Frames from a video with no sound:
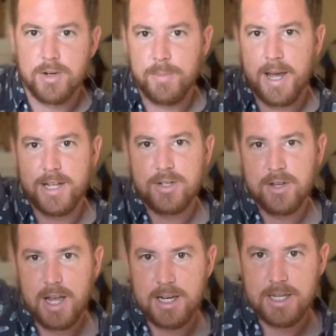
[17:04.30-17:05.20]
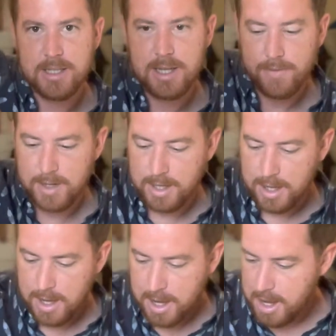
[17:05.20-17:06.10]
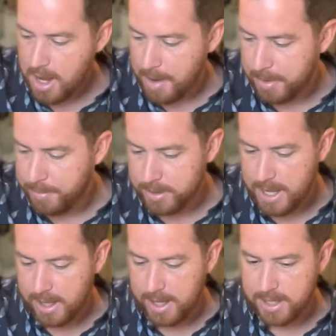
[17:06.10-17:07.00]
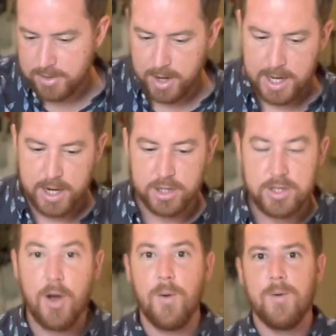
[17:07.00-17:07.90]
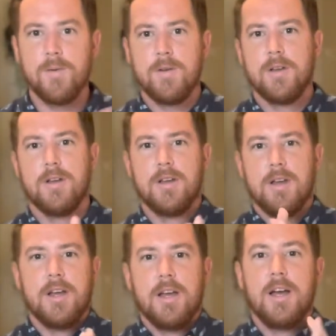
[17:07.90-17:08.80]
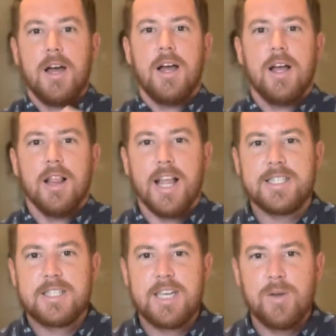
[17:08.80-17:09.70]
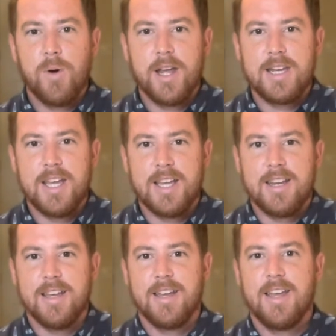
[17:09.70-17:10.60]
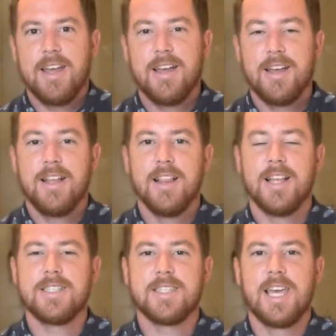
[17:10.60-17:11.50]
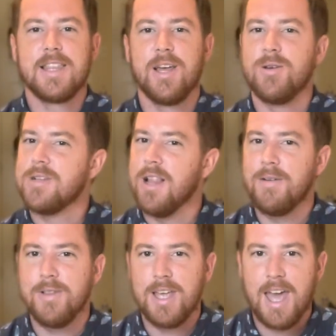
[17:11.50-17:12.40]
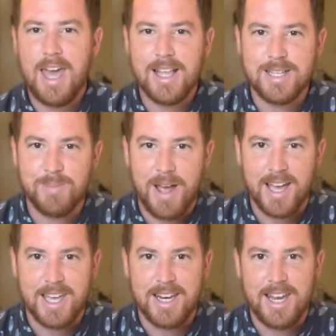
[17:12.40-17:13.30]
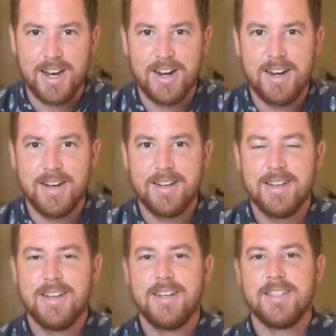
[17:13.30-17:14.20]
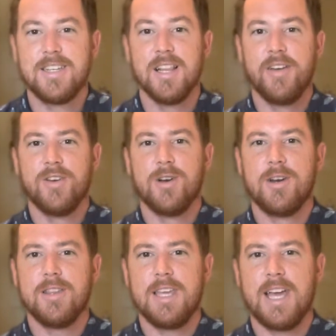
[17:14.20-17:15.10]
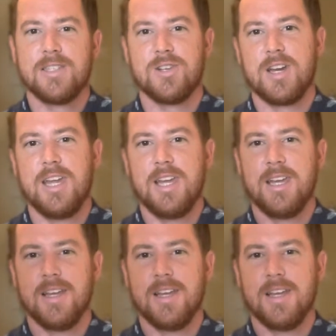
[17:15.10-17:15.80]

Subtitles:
batch, 1870. I'm going to put that glass right here. So let's see what I did. Let's get those lovely hands back in here to deliver the answer key.